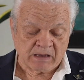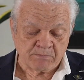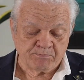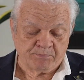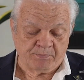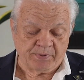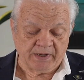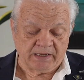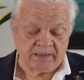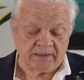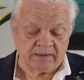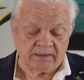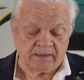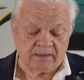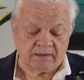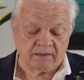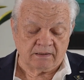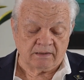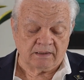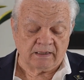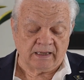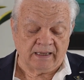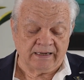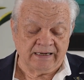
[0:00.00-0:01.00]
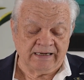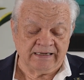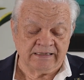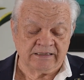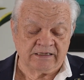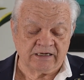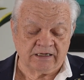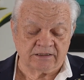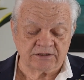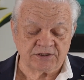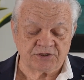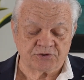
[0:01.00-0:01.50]
but
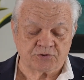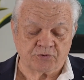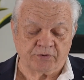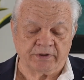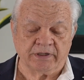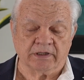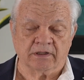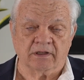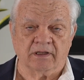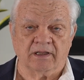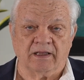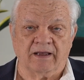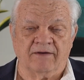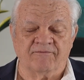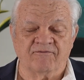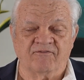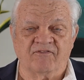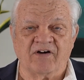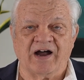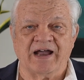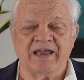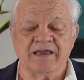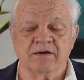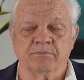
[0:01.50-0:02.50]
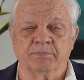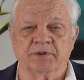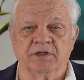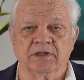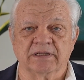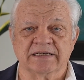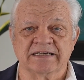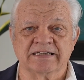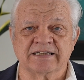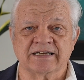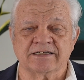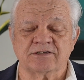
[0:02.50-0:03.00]
a viable
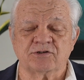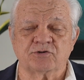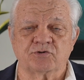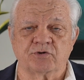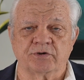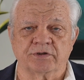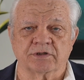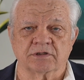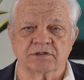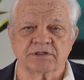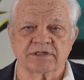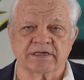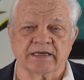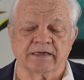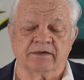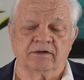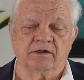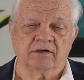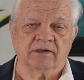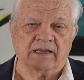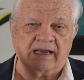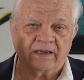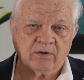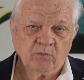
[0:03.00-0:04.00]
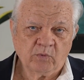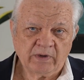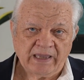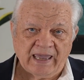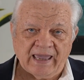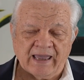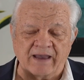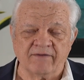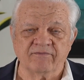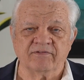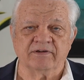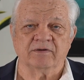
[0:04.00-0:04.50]
industrial center like we
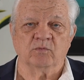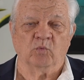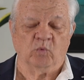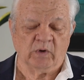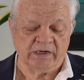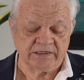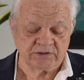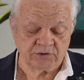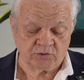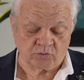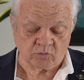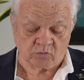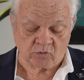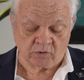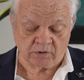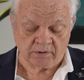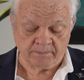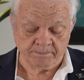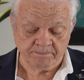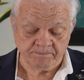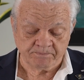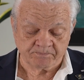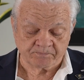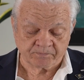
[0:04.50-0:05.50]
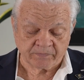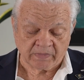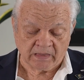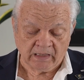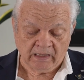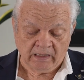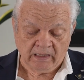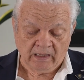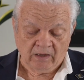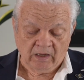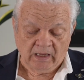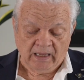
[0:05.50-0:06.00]
have in West Orem,
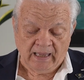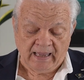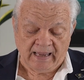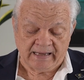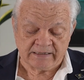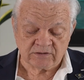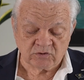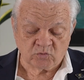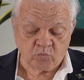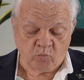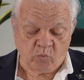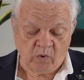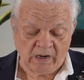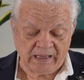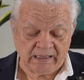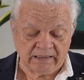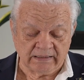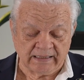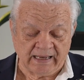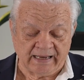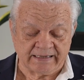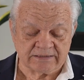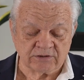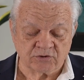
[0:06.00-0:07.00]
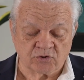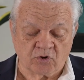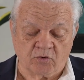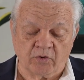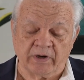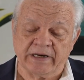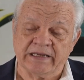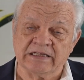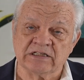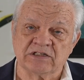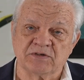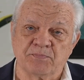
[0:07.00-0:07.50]
as well as
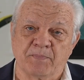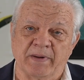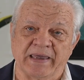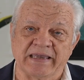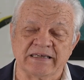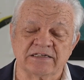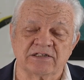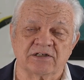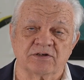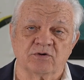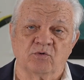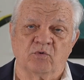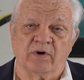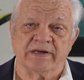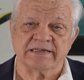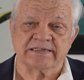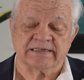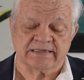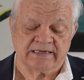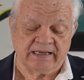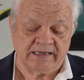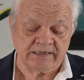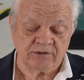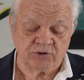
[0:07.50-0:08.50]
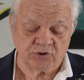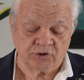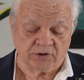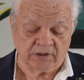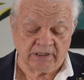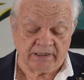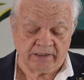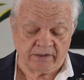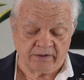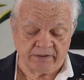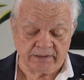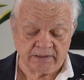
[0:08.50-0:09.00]
green space in residential
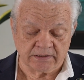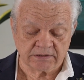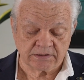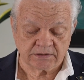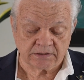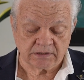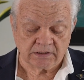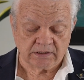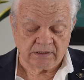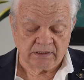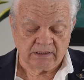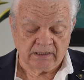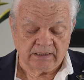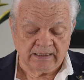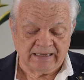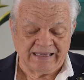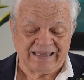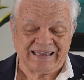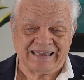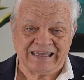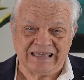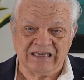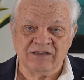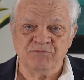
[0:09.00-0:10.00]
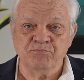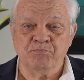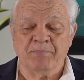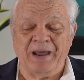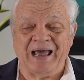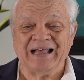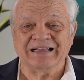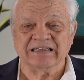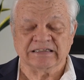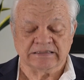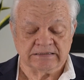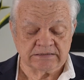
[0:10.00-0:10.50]
areas in
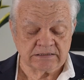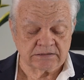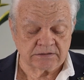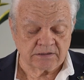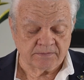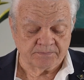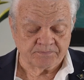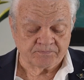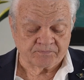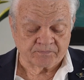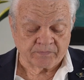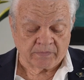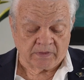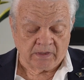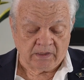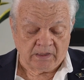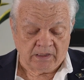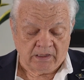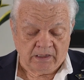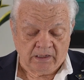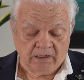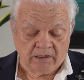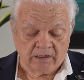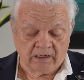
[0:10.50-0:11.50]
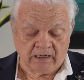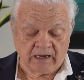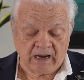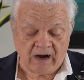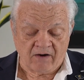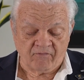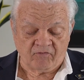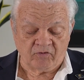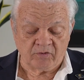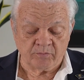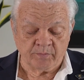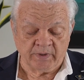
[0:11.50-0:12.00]
balance.
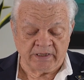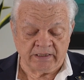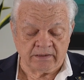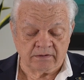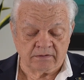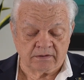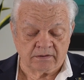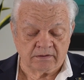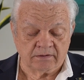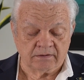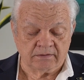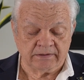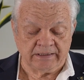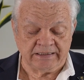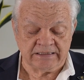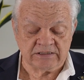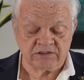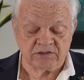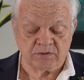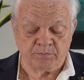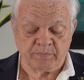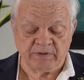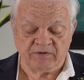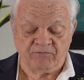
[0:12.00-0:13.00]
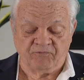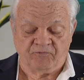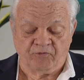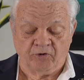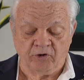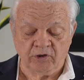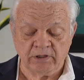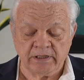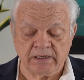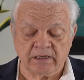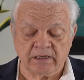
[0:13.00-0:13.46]
Government needs to be fully